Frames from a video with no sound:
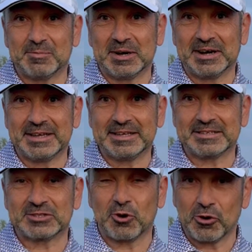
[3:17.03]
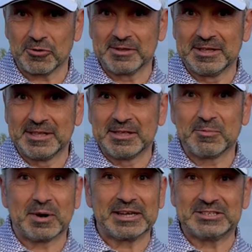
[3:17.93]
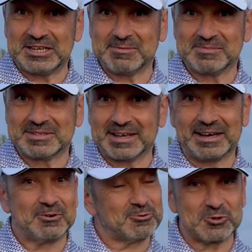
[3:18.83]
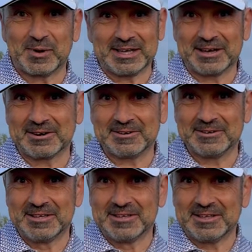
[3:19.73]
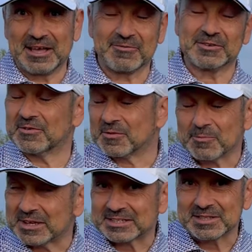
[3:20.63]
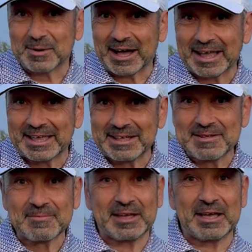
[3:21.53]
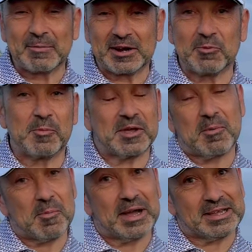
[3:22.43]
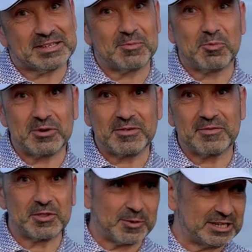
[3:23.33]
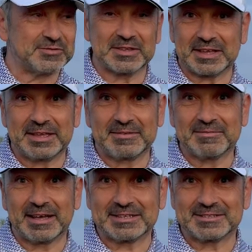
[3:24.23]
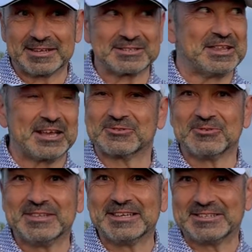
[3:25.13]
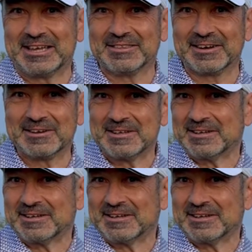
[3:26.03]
by Scott, by James and also by Aaron for different bits of the bag, and I will be coming back at some point for the wedge fitting. That's next on the agenda.